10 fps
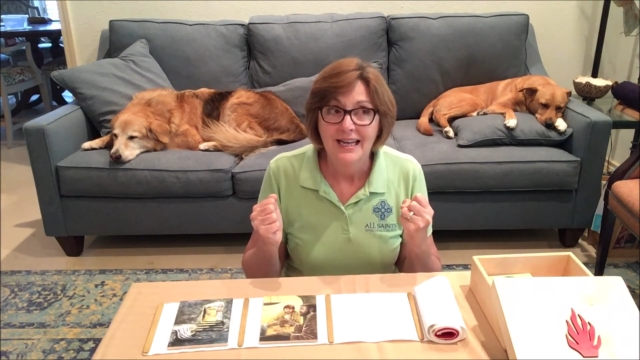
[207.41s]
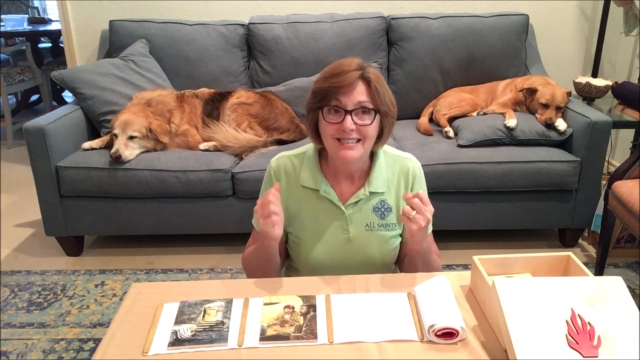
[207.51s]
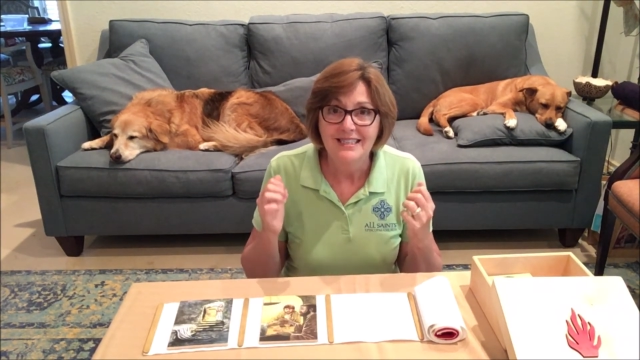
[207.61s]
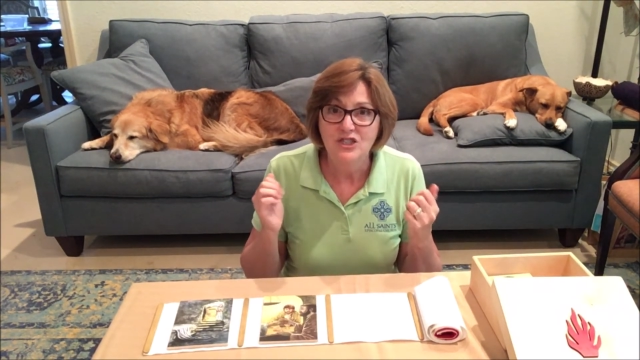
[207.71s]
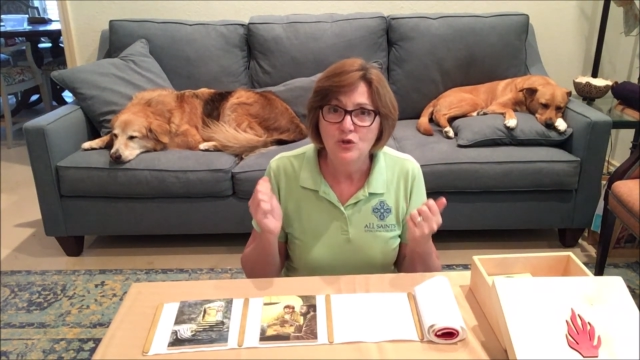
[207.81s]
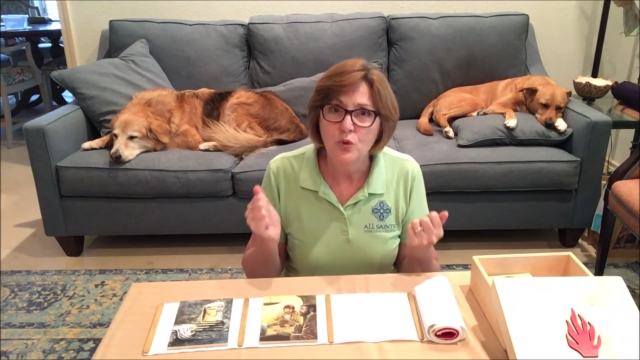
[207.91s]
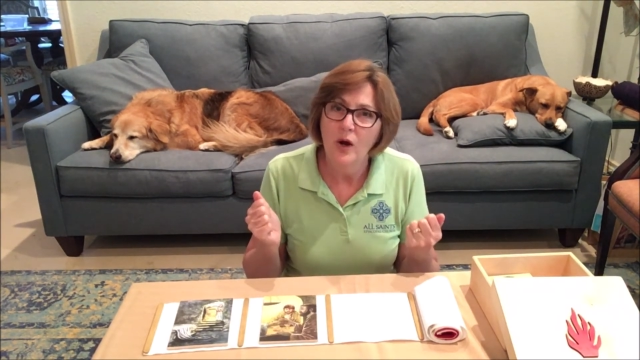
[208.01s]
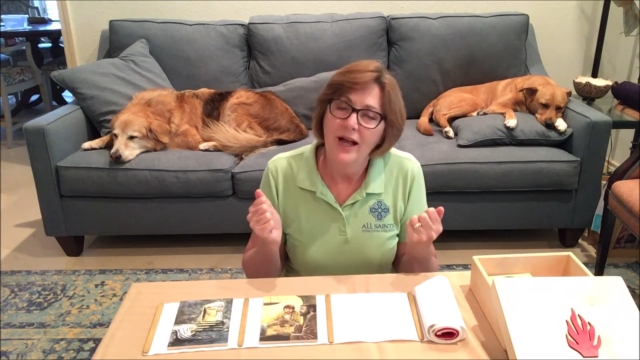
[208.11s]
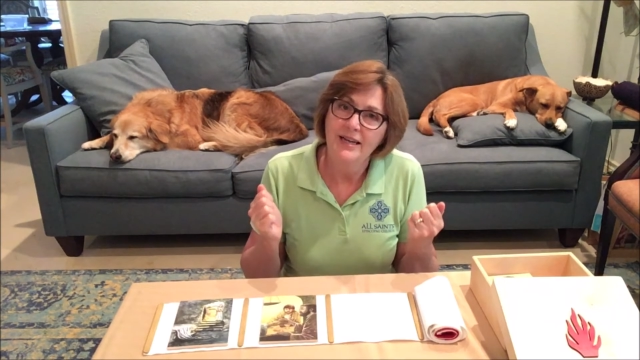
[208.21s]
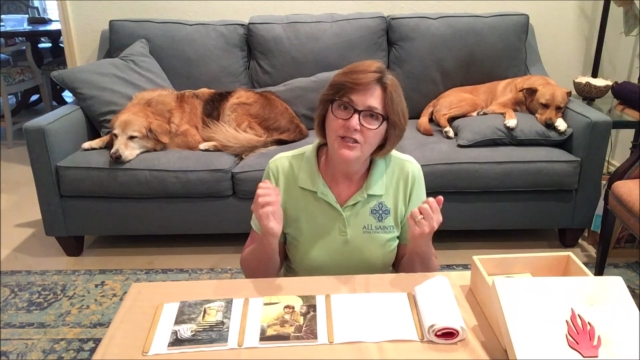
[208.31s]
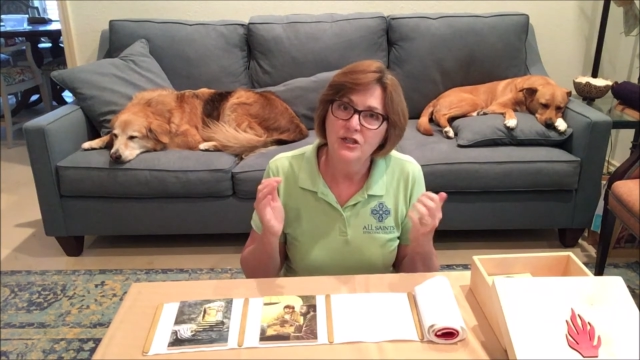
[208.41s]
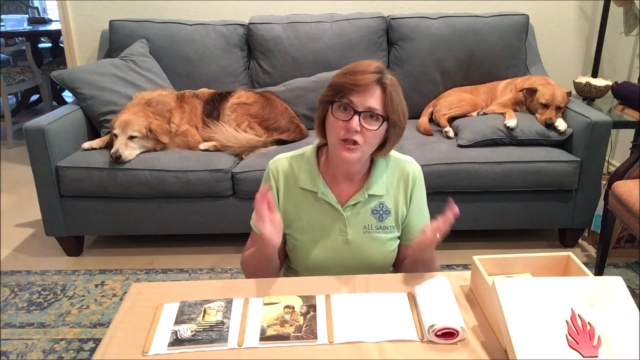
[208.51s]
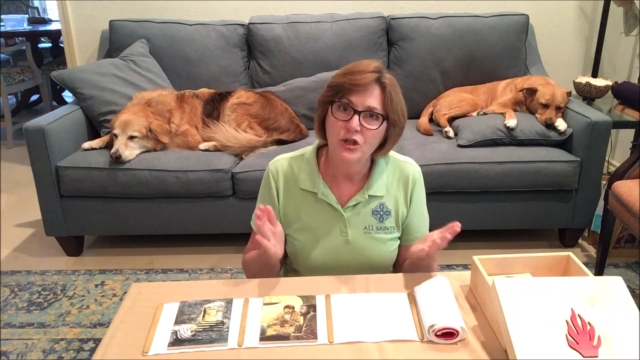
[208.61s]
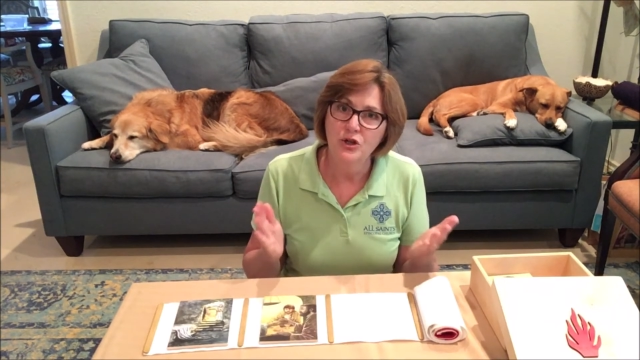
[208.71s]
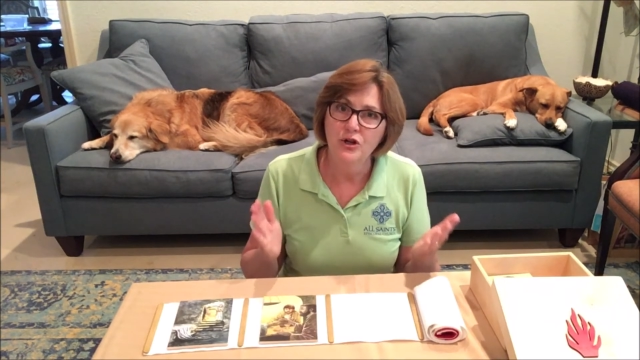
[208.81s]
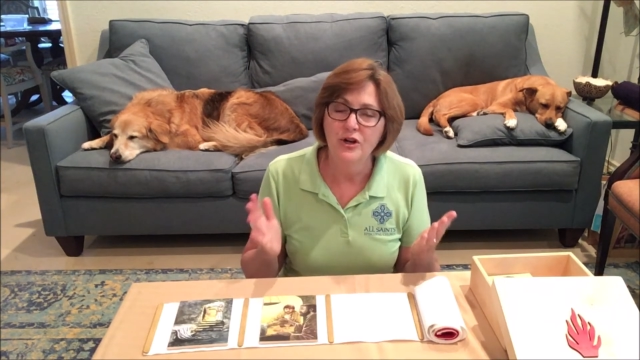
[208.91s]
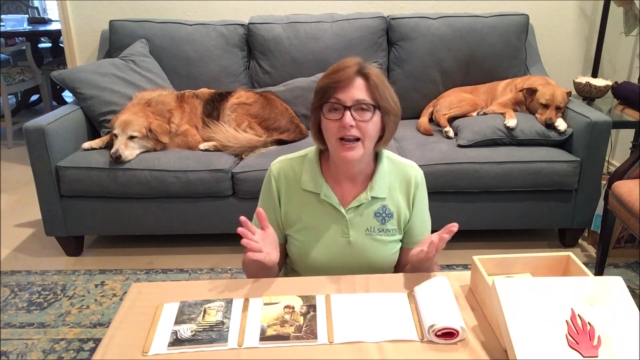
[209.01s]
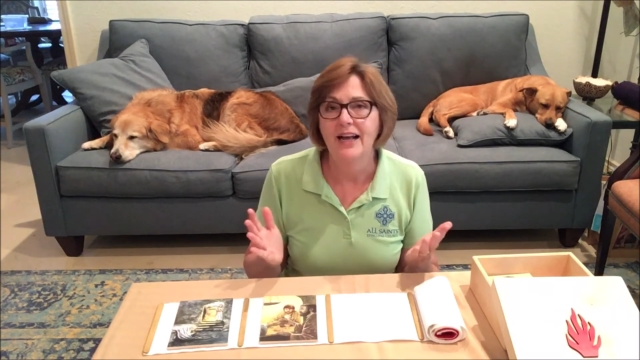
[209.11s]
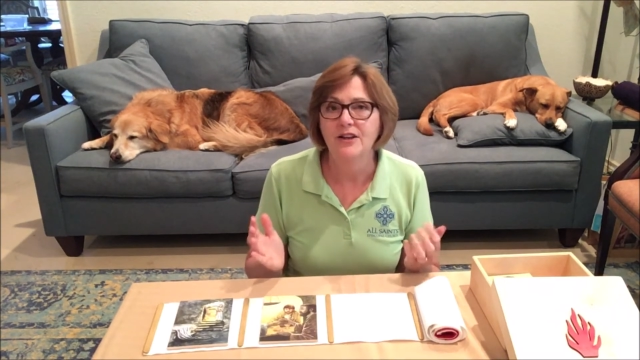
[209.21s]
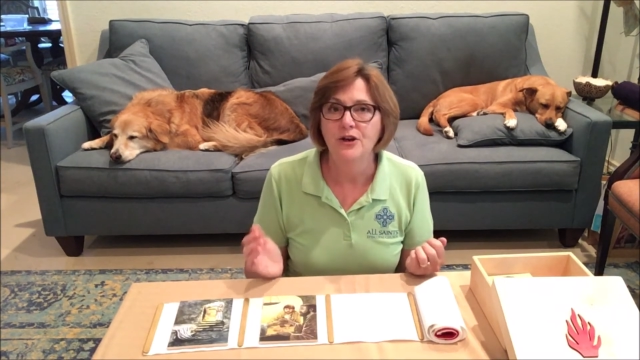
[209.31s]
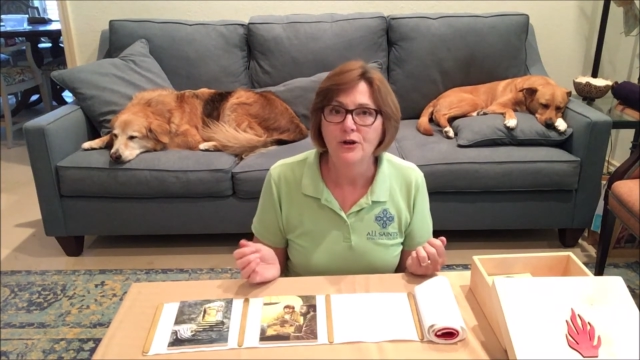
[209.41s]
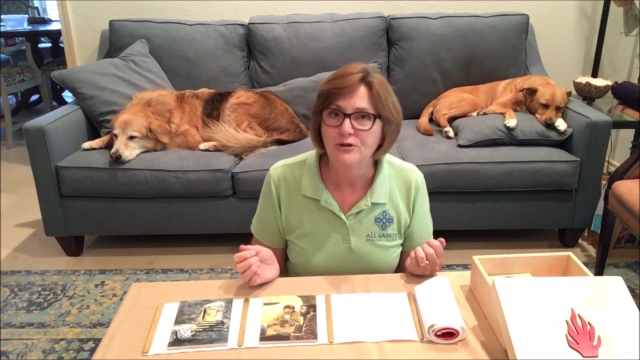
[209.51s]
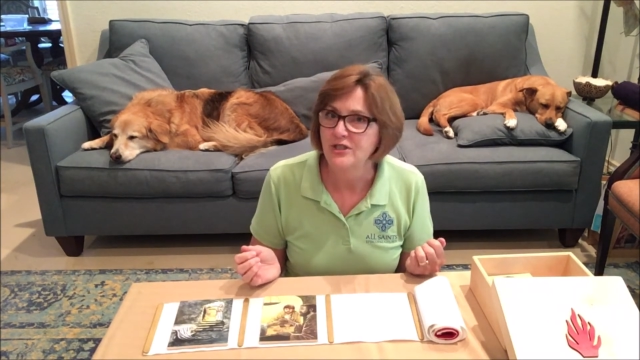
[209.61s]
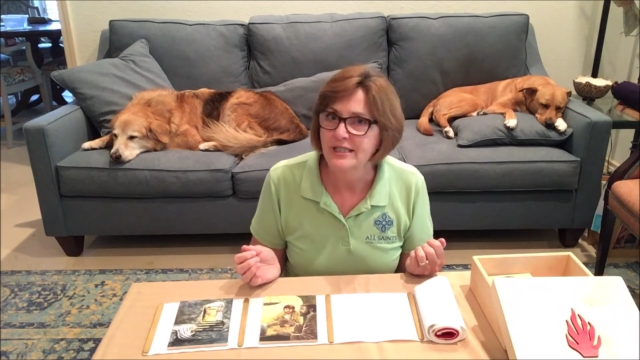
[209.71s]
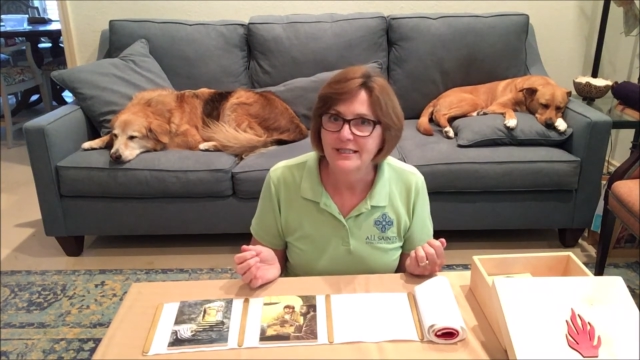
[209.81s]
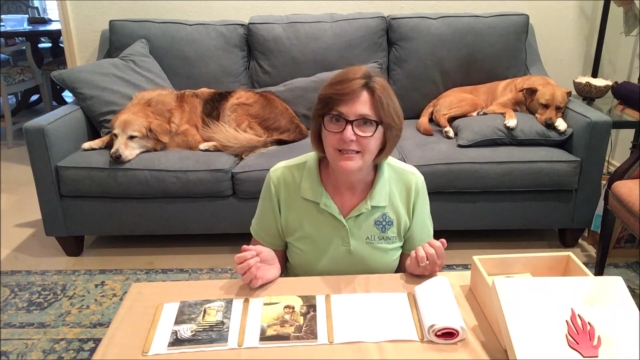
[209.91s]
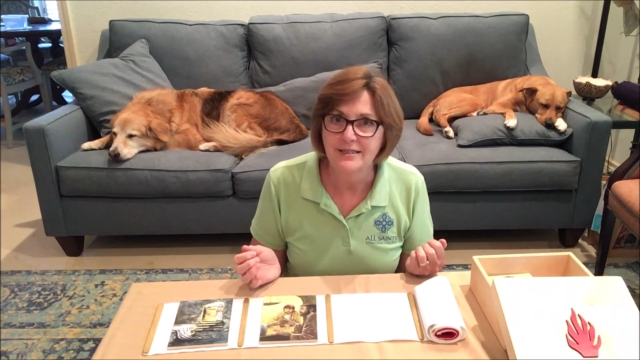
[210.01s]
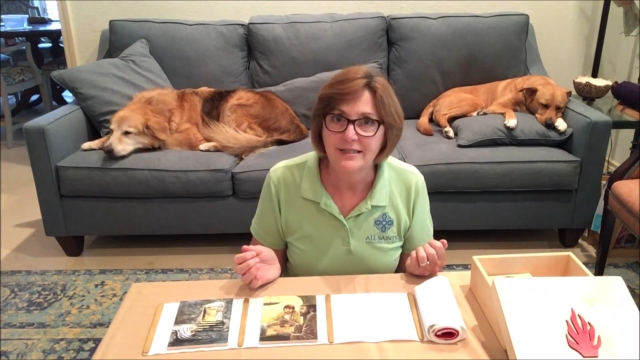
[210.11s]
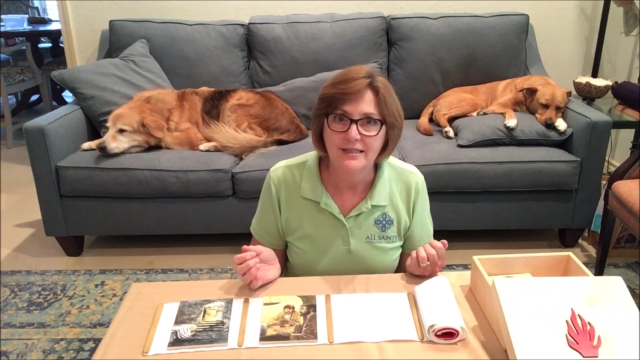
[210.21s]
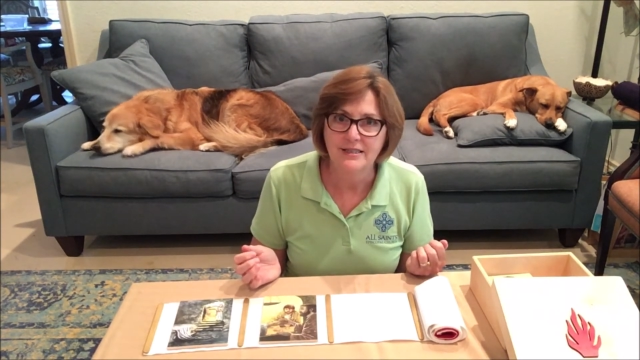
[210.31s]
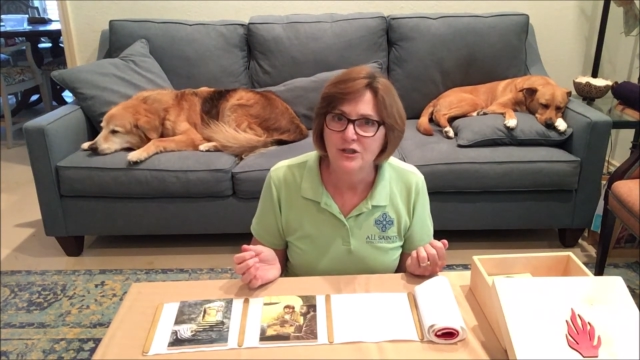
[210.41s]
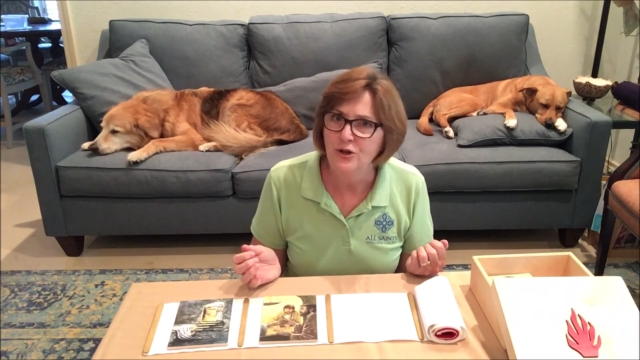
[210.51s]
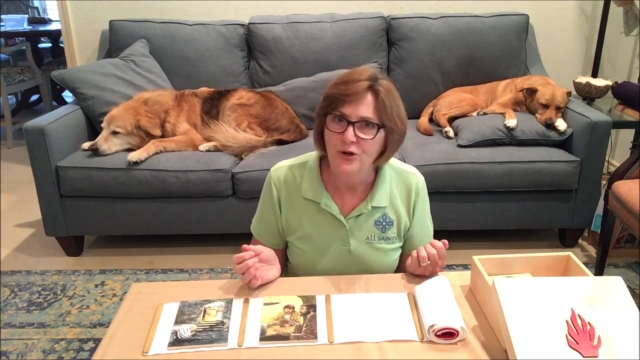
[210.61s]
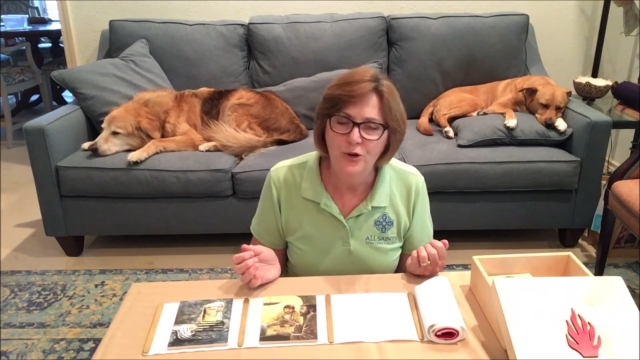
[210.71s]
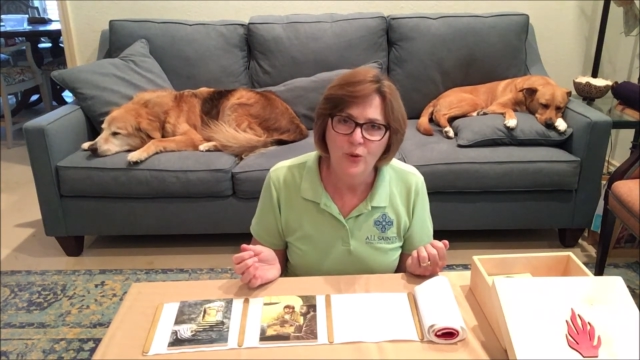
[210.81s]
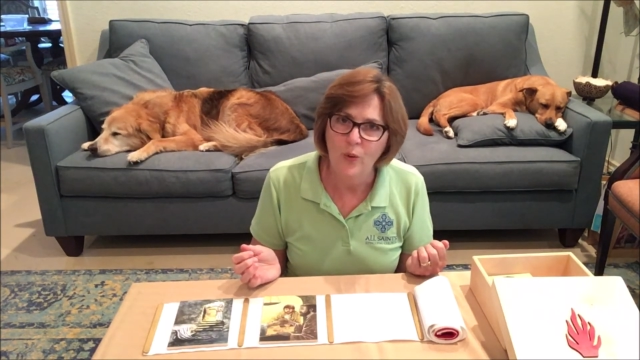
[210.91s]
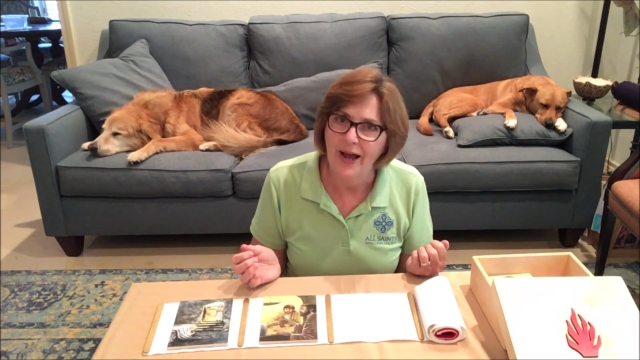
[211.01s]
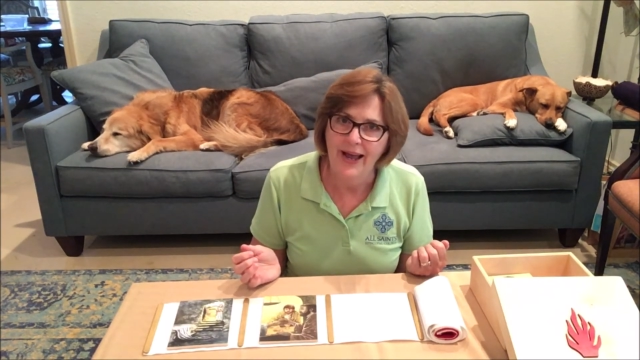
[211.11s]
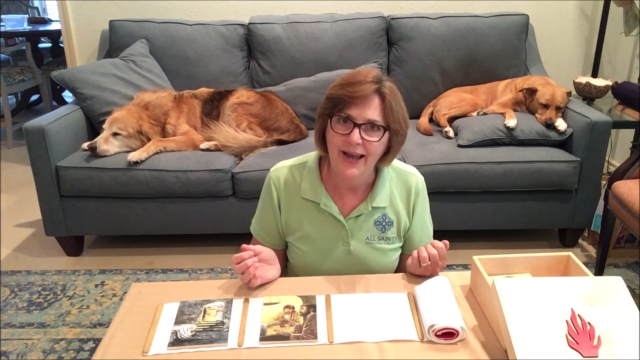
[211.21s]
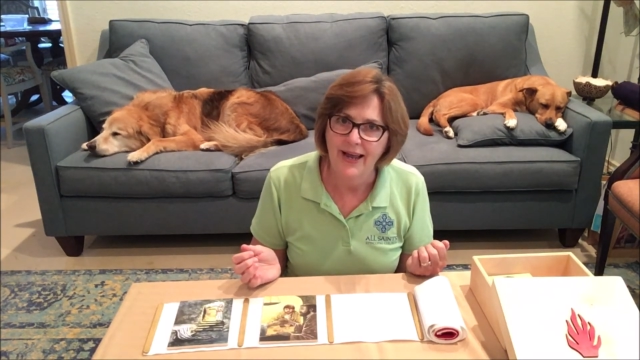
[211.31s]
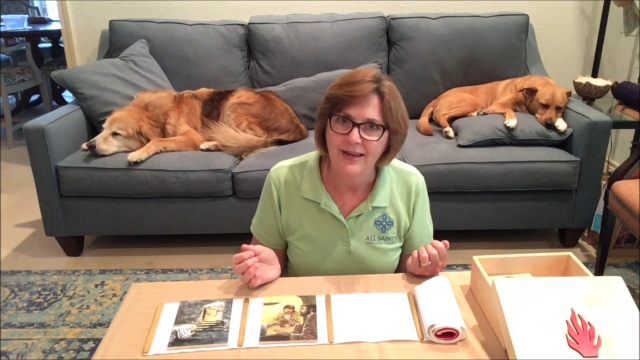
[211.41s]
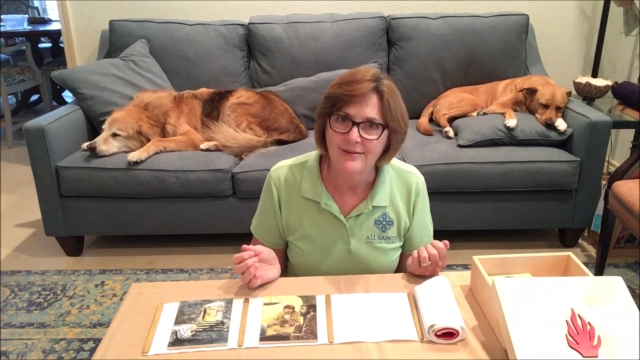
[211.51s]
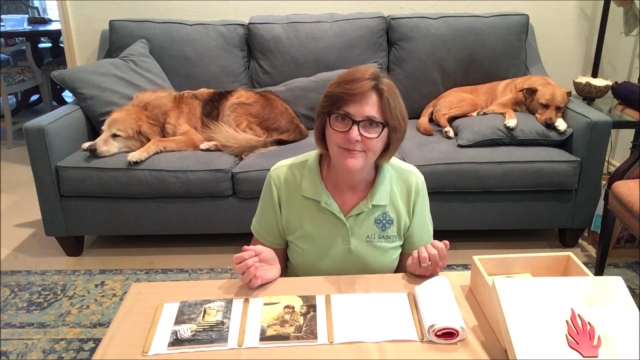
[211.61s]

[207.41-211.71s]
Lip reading: as they tried to learn how to know Jesus in this new way.